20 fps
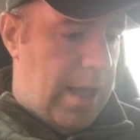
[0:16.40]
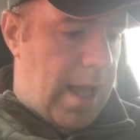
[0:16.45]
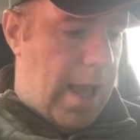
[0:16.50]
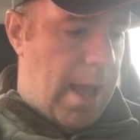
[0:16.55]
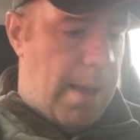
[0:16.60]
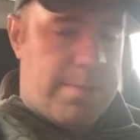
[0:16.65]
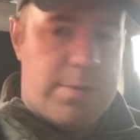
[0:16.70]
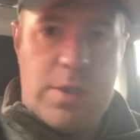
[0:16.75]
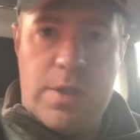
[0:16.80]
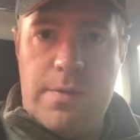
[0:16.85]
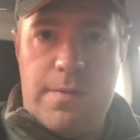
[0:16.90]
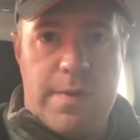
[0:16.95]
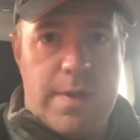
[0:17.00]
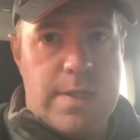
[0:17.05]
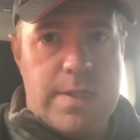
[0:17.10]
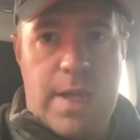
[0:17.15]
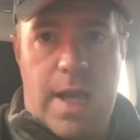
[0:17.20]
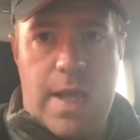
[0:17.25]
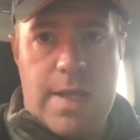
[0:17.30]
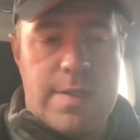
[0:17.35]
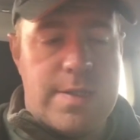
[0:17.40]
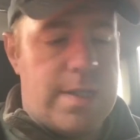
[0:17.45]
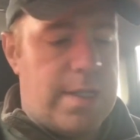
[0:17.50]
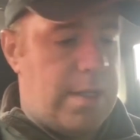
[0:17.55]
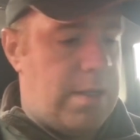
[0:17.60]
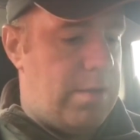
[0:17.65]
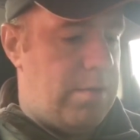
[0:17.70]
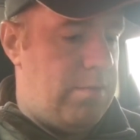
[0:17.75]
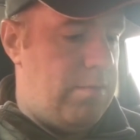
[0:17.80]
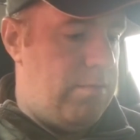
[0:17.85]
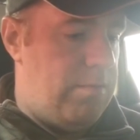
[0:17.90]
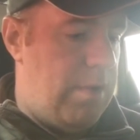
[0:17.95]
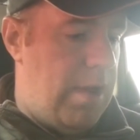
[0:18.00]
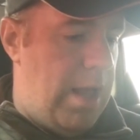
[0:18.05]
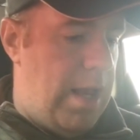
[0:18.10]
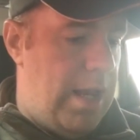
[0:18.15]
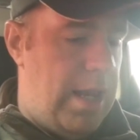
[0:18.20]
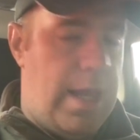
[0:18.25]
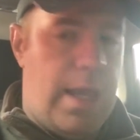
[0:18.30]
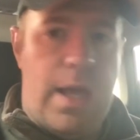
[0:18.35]
absolutely fantastic,
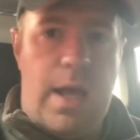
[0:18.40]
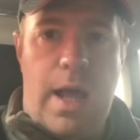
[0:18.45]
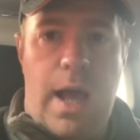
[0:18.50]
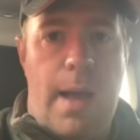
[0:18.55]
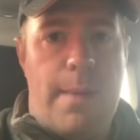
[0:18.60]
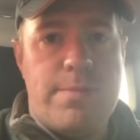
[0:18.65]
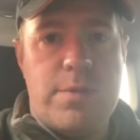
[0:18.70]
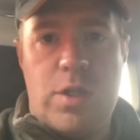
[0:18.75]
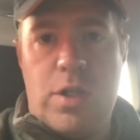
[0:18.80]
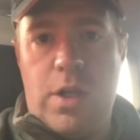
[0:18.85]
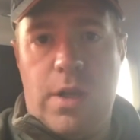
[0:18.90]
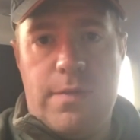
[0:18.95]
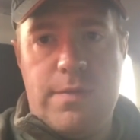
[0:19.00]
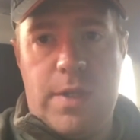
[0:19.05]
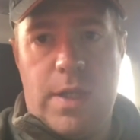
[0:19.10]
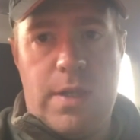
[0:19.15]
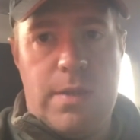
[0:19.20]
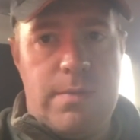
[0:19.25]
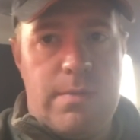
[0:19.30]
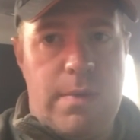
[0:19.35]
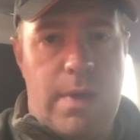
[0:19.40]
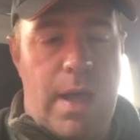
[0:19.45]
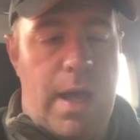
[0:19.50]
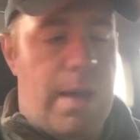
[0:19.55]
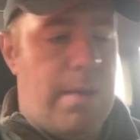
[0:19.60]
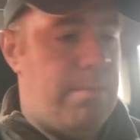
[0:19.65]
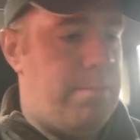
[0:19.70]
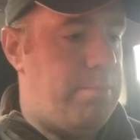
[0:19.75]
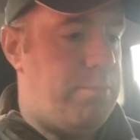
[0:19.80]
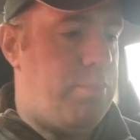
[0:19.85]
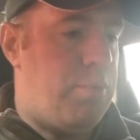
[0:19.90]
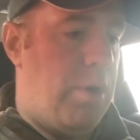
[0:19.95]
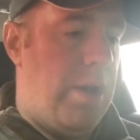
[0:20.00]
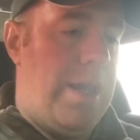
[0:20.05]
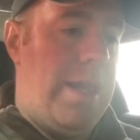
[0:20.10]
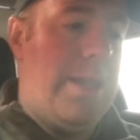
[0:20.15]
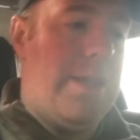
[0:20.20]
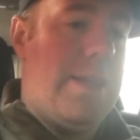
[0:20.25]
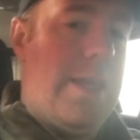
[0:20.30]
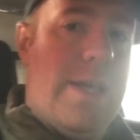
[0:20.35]
really absolutely loved it,
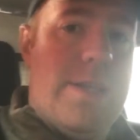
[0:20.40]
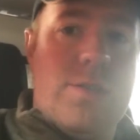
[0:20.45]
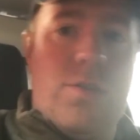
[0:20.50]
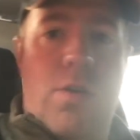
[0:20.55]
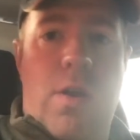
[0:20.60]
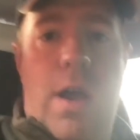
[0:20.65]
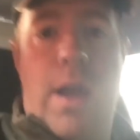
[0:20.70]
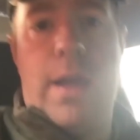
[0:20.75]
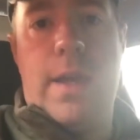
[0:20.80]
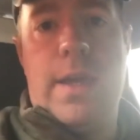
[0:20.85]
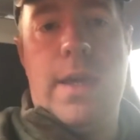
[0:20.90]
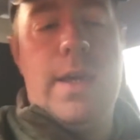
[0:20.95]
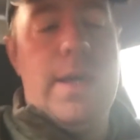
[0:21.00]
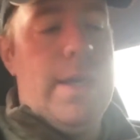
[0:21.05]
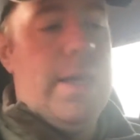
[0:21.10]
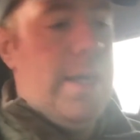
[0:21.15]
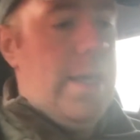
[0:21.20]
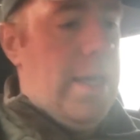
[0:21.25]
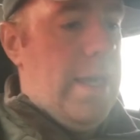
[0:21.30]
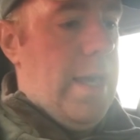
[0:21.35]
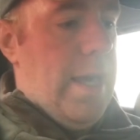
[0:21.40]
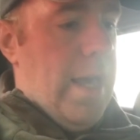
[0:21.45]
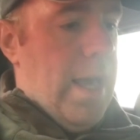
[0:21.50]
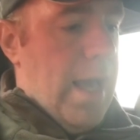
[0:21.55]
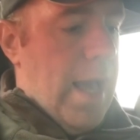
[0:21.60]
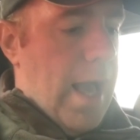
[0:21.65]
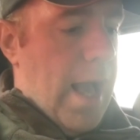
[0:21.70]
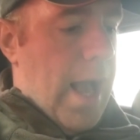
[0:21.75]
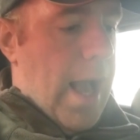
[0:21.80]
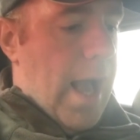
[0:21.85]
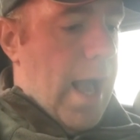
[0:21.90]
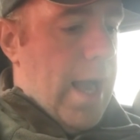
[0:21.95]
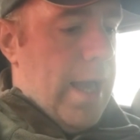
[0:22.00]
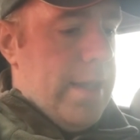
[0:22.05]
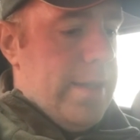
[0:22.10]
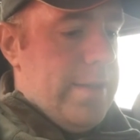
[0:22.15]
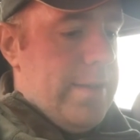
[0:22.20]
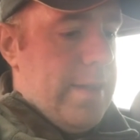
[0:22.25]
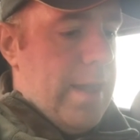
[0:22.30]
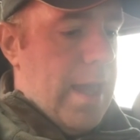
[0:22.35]
brilliant day's crack,
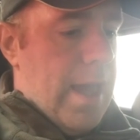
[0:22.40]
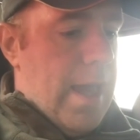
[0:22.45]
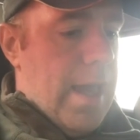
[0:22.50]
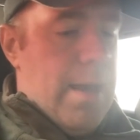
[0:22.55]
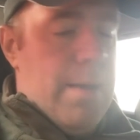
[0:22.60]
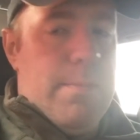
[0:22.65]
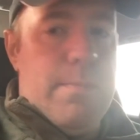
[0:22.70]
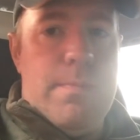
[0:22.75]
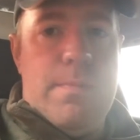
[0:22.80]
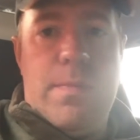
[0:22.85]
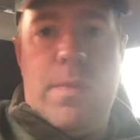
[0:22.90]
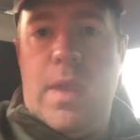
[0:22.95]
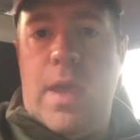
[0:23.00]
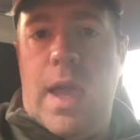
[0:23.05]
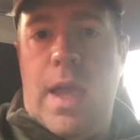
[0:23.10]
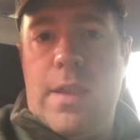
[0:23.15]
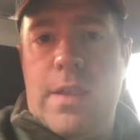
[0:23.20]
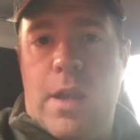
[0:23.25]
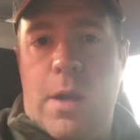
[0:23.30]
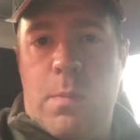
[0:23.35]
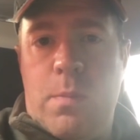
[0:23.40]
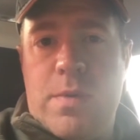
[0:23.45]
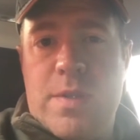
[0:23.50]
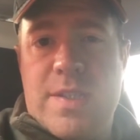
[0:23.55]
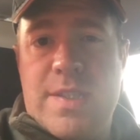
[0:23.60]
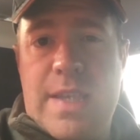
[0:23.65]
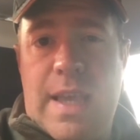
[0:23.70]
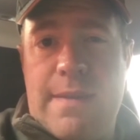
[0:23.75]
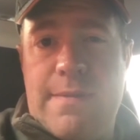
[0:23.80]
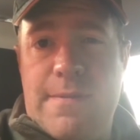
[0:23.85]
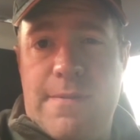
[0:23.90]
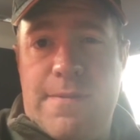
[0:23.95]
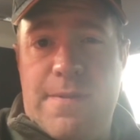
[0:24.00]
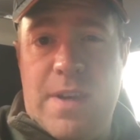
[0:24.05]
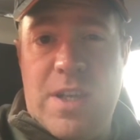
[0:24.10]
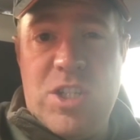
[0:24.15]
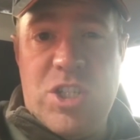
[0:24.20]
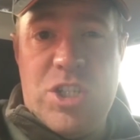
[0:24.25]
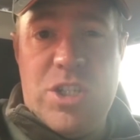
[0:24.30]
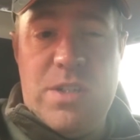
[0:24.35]
and ended up with 7
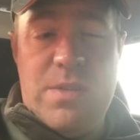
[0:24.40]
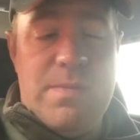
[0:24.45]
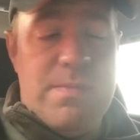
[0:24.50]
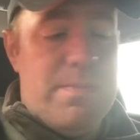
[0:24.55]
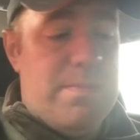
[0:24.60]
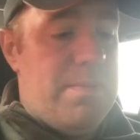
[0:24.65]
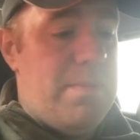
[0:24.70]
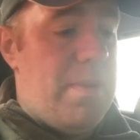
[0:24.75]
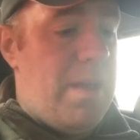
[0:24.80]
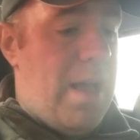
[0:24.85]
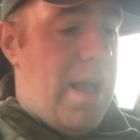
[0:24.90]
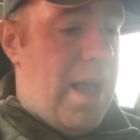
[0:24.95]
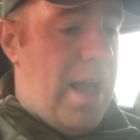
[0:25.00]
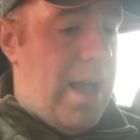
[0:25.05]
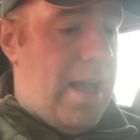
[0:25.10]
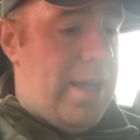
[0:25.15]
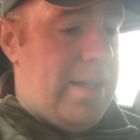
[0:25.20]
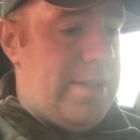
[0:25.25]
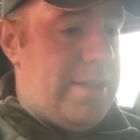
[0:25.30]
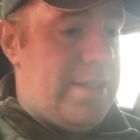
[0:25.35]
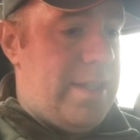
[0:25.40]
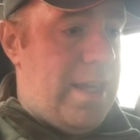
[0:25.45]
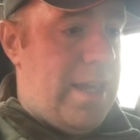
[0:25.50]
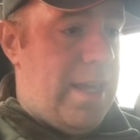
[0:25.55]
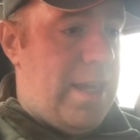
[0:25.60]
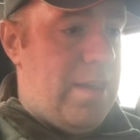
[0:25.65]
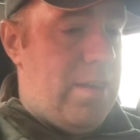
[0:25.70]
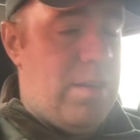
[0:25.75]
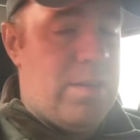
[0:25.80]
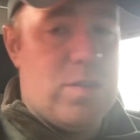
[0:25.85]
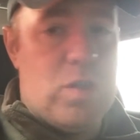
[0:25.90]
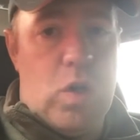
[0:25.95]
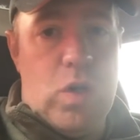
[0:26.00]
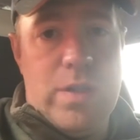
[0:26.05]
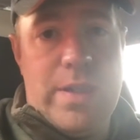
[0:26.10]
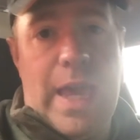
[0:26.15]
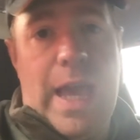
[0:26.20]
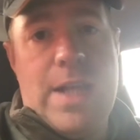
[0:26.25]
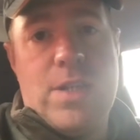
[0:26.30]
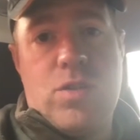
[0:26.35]
fish, and that's
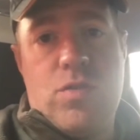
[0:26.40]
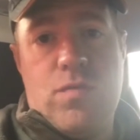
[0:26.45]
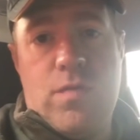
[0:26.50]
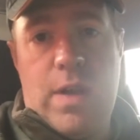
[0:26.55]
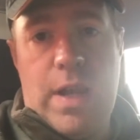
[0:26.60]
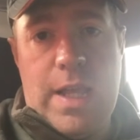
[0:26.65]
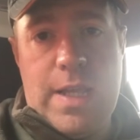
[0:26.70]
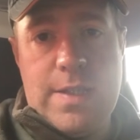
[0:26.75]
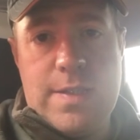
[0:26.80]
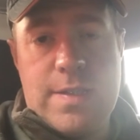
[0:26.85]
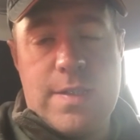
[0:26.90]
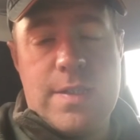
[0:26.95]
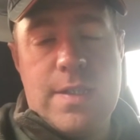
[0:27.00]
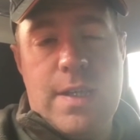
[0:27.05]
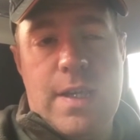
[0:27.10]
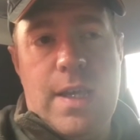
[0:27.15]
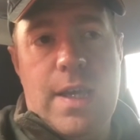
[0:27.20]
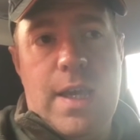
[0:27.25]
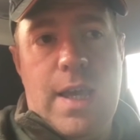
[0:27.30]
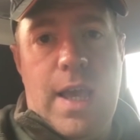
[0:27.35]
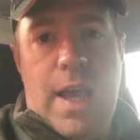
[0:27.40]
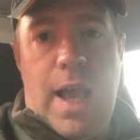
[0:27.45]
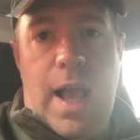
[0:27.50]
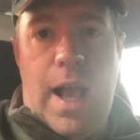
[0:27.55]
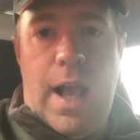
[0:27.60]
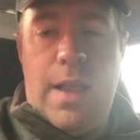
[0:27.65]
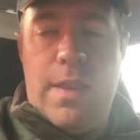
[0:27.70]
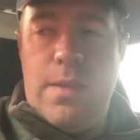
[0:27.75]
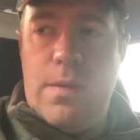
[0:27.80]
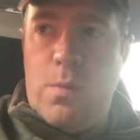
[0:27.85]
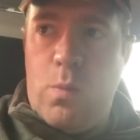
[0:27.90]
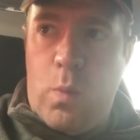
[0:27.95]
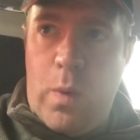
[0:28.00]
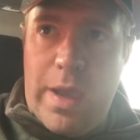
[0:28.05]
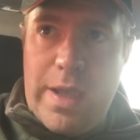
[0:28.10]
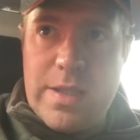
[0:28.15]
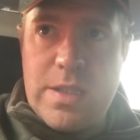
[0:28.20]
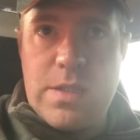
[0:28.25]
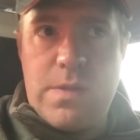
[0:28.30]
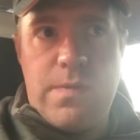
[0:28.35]
all catch and release, and the
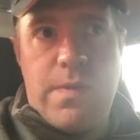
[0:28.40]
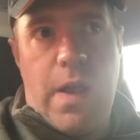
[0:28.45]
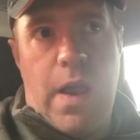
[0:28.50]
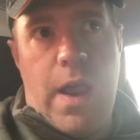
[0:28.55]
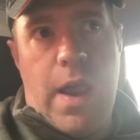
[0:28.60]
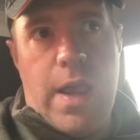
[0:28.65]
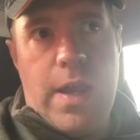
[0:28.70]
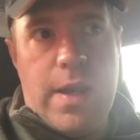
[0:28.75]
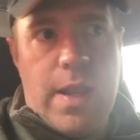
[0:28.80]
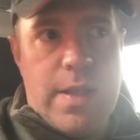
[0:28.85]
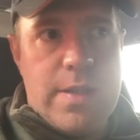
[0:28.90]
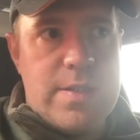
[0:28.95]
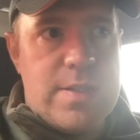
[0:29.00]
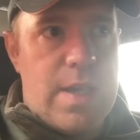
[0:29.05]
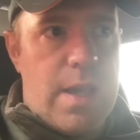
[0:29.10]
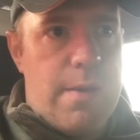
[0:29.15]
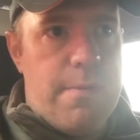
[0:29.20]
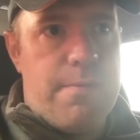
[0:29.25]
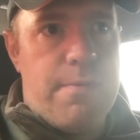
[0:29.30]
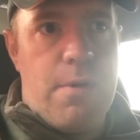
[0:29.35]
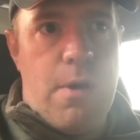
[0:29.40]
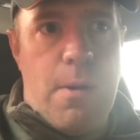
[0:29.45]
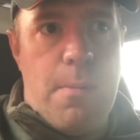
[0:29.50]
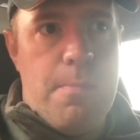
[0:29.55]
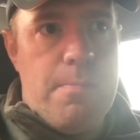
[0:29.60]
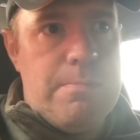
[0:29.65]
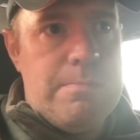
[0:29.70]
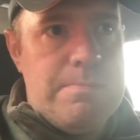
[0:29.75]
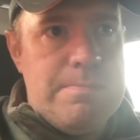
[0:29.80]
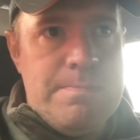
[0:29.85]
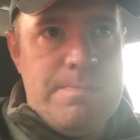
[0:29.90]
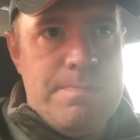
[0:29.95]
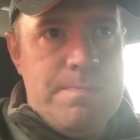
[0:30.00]
weights varied, I say, from